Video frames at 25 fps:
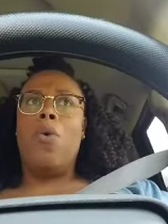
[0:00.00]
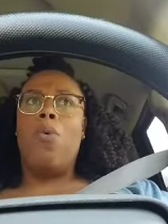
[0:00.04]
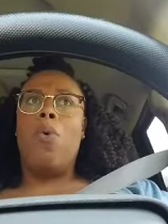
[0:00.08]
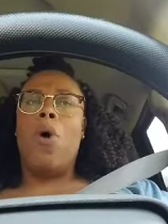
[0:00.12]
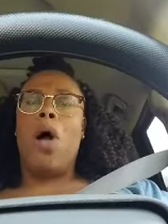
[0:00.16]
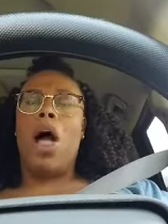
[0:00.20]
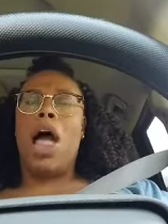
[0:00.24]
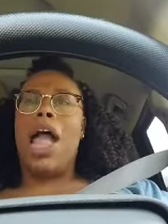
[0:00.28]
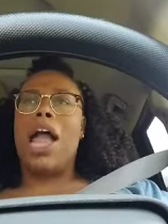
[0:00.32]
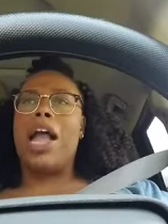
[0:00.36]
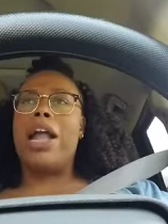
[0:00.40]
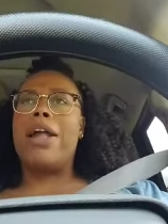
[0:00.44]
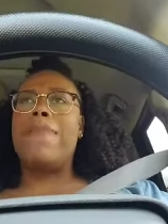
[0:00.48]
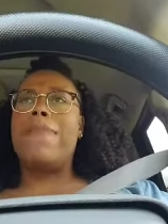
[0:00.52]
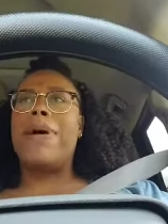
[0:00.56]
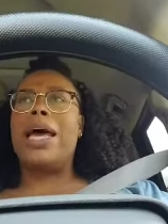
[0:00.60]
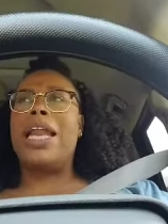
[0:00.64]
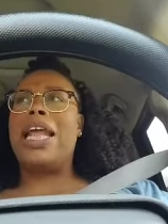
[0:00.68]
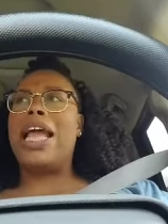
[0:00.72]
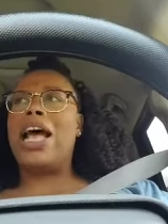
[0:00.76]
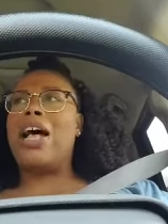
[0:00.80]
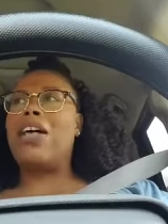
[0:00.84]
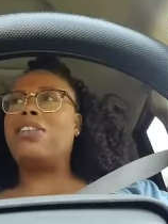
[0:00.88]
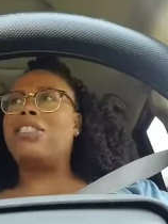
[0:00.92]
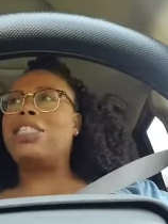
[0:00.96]
while
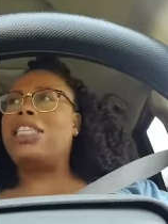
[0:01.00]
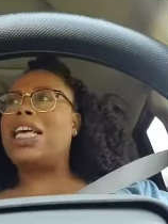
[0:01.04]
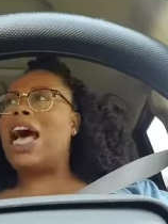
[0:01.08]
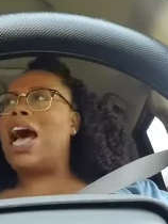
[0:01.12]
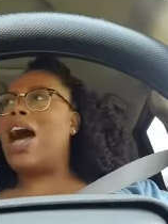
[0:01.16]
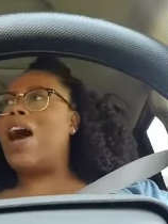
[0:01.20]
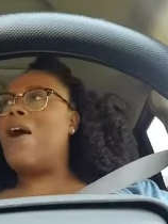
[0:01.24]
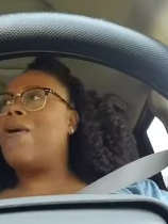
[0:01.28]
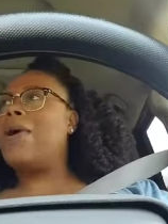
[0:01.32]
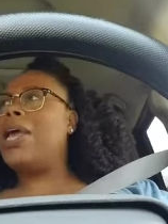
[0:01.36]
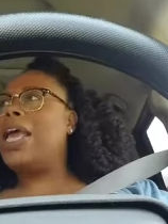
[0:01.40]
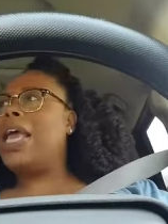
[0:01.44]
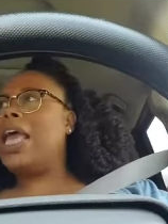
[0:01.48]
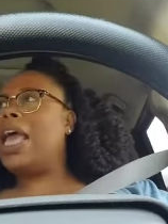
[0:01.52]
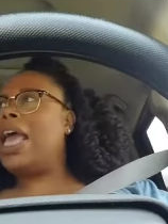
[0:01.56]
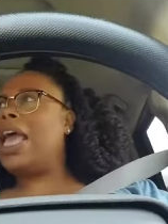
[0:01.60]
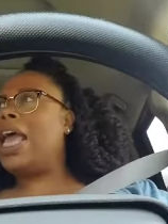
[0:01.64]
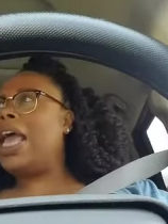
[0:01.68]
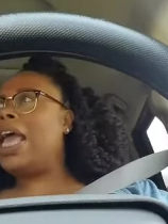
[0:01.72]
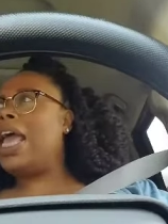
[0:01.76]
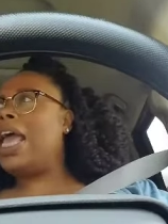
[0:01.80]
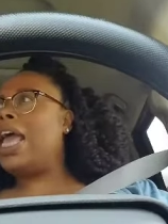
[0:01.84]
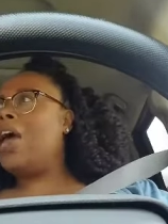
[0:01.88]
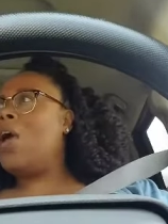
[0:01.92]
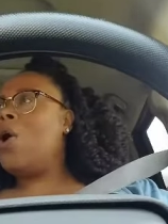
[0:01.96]
everybody else out
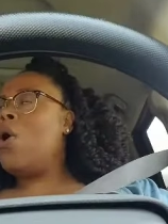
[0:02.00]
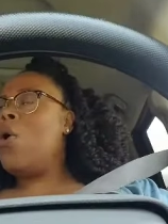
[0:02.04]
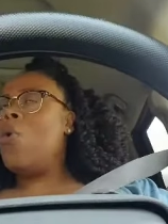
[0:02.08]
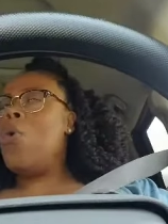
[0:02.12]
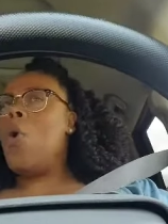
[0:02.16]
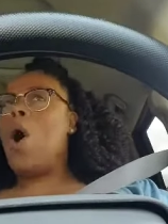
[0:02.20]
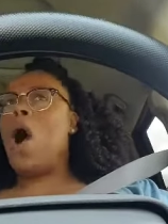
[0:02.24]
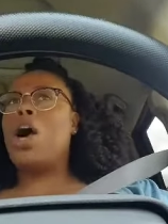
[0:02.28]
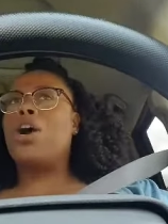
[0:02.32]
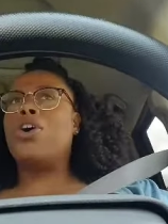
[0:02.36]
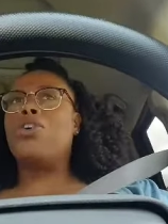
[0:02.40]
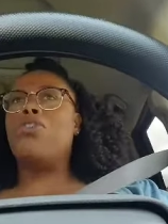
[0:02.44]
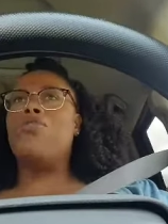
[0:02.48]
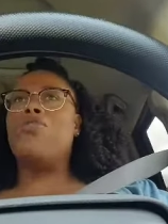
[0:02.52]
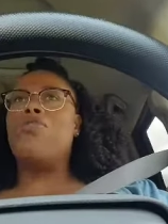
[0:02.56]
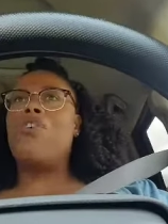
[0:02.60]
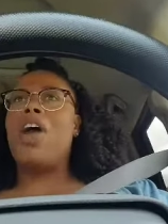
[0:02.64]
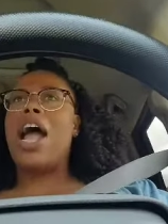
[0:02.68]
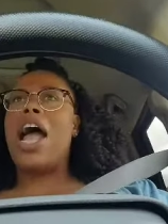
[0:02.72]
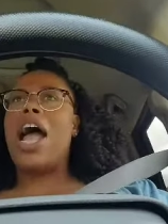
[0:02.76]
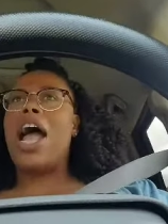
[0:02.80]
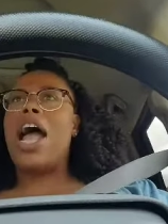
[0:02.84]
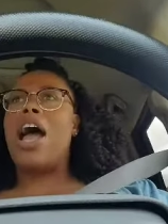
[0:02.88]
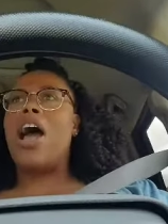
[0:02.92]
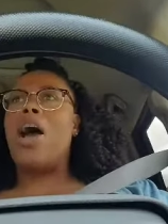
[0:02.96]
here walking
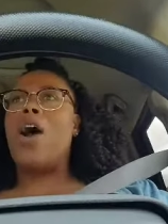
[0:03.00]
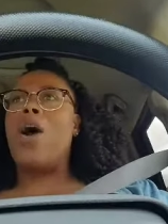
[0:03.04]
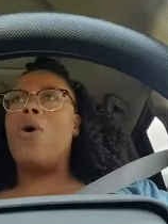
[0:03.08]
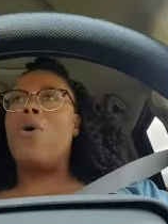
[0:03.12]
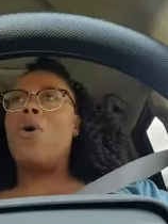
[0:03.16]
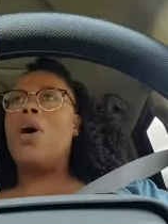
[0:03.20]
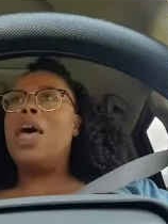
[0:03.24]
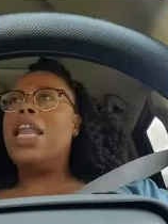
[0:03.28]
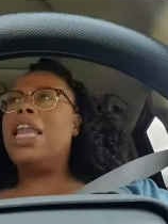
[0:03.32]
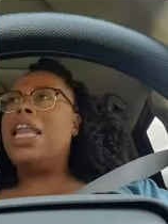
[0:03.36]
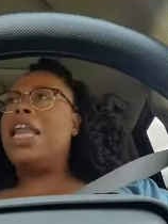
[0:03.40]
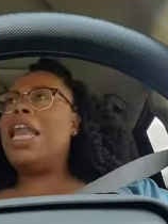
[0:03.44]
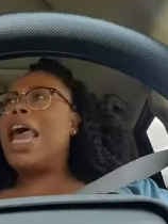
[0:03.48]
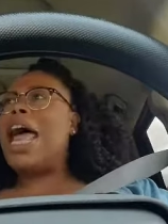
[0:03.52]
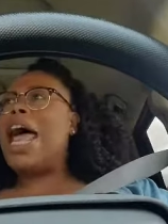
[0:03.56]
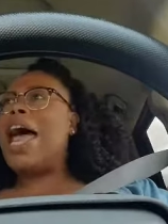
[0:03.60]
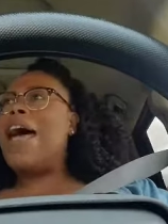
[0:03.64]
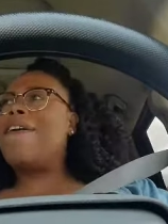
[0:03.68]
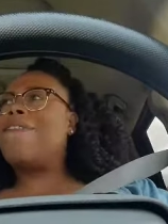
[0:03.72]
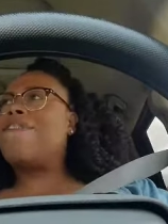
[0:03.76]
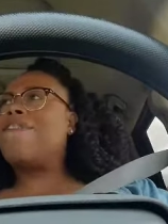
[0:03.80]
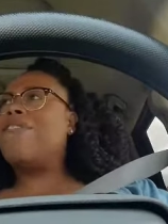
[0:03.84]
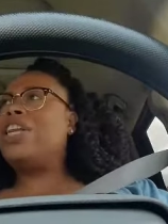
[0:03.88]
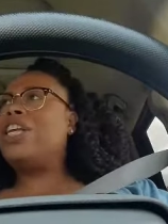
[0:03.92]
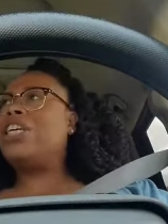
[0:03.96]
around
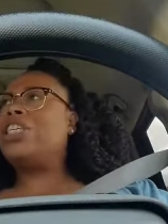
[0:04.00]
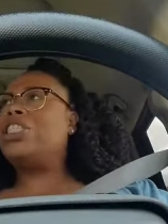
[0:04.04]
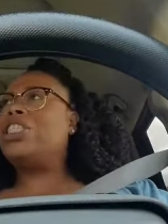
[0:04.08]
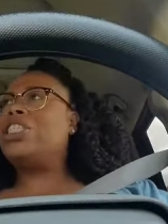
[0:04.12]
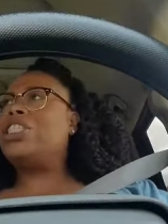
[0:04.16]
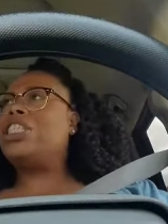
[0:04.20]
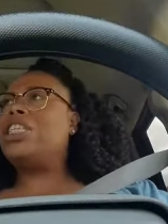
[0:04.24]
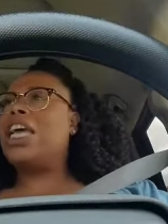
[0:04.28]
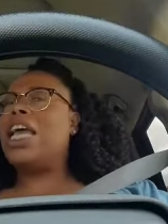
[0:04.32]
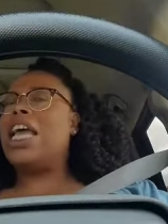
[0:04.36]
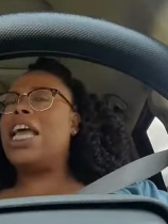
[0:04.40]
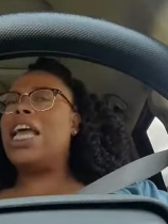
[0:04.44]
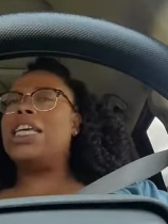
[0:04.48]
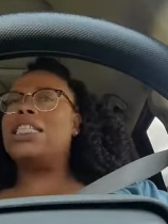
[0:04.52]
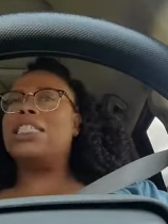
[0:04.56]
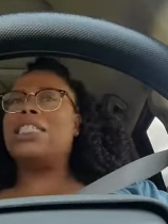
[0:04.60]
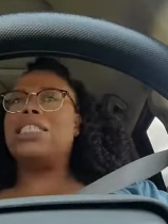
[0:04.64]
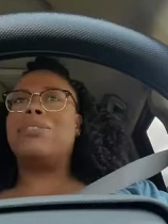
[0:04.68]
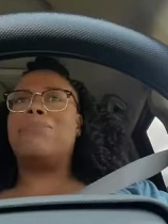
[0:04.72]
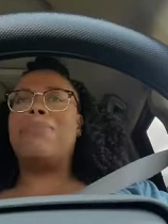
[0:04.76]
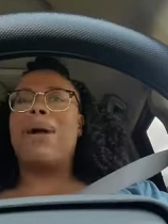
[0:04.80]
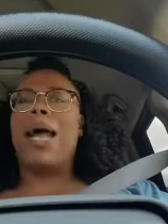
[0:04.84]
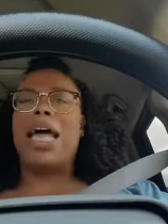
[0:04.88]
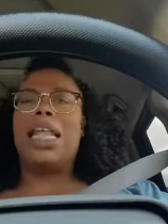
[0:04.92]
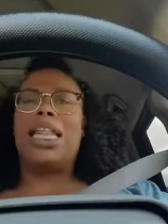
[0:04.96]
laughing and shit,
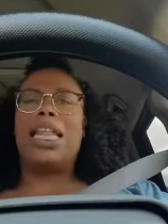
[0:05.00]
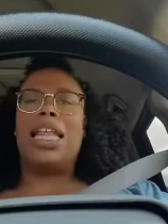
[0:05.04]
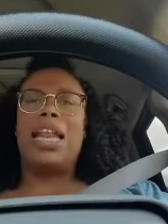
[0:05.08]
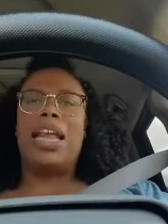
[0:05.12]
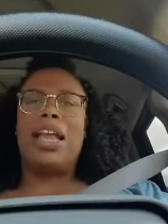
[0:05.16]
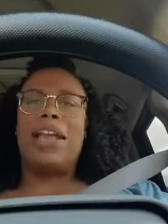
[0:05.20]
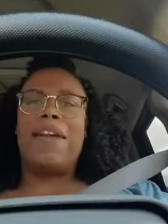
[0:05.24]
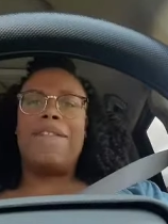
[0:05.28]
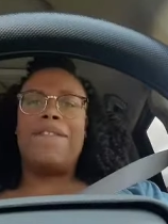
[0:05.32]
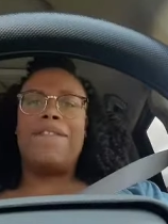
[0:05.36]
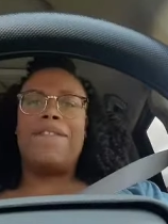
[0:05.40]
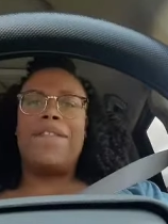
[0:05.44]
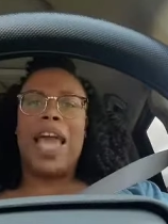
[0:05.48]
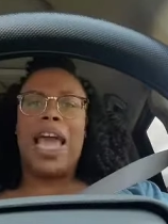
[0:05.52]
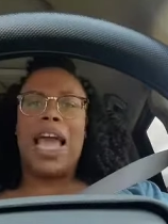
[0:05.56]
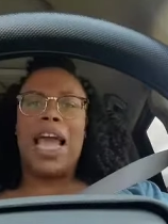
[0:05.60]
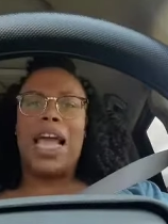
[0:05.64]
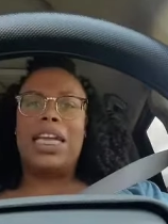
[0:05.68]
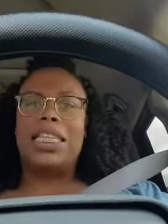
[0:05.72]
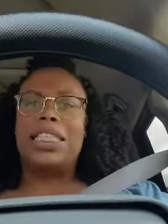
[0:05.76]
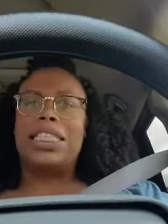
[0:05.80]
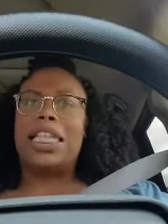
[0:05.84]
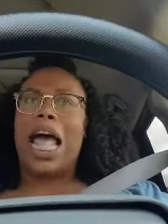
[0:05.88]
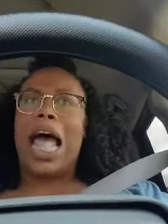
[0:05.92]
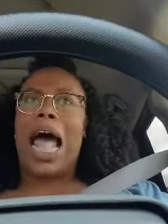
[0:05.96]
smiling in your
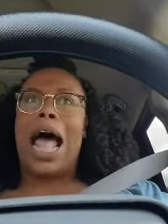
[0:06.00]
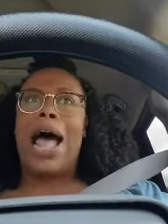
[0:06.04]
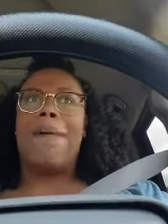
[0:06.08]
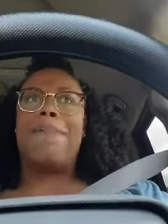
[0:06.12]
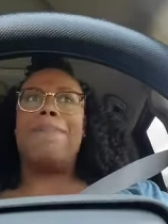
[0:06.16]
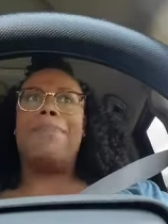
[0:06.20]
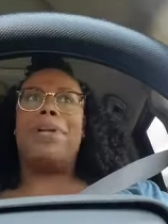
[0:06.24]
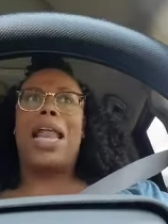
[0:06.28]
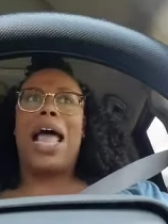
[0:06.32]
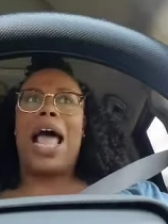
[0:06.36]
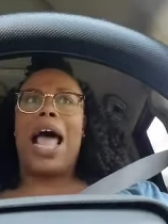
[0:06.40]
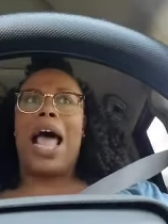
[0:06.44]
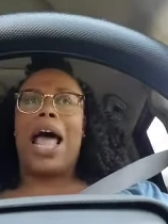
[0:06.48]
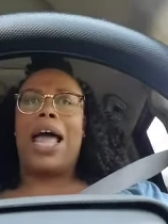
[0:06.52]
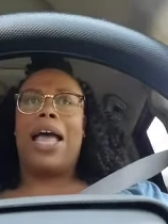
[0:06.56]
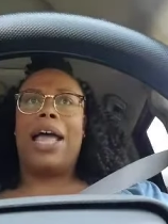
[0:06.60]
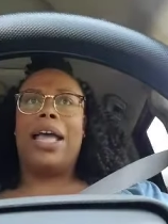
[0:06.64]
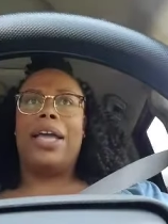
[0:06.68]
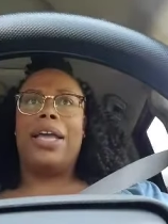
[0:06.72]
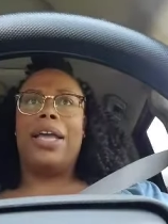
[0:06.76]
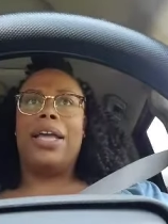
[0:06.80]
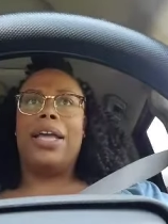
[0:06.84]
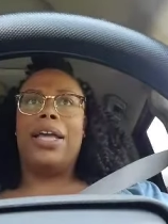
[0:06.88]
face, I'm not.